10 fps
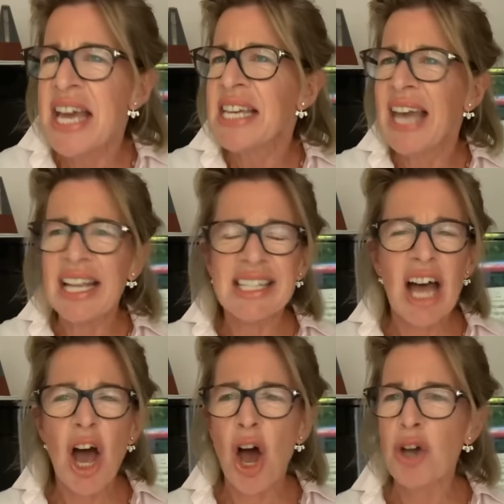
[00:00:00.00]
gets
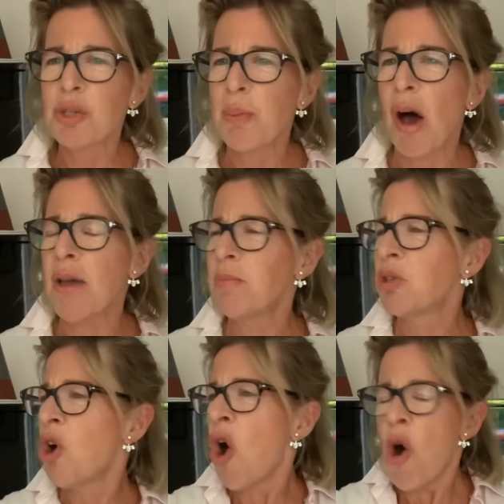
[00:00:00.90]
their hose
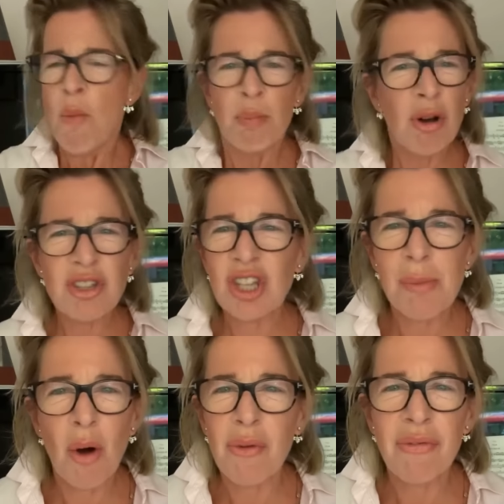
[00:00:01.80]
pipes, puts them
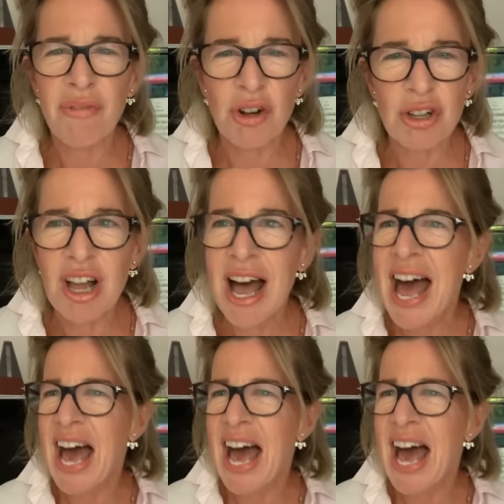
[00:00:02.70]
on full,